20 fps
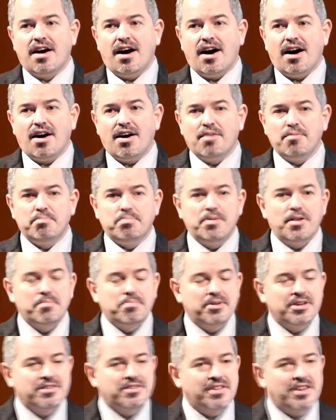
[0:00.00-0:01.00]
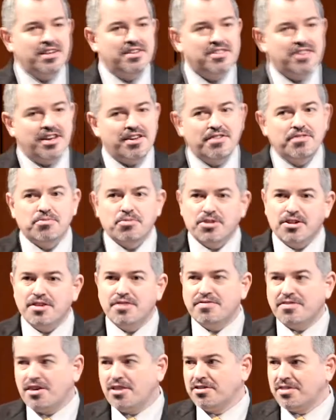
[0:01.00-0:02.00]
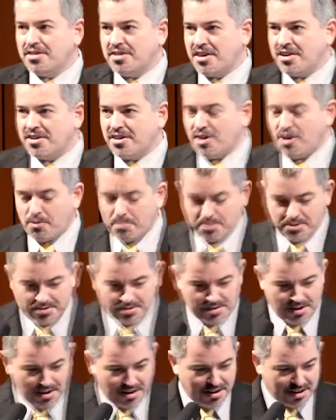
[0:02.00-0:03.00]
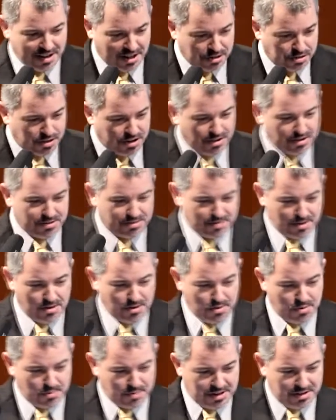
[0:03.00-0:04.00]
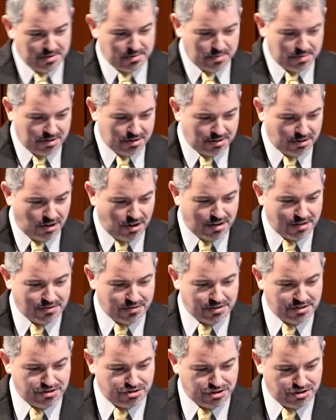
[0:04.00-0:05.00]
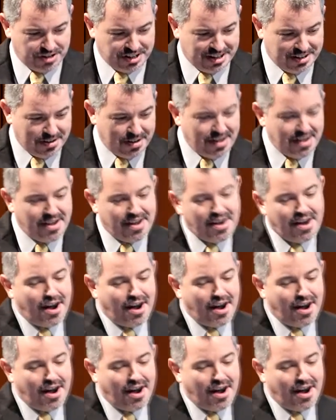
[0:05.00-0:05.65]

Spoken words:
But they really felt that they could help us get there, so we were along for the journey.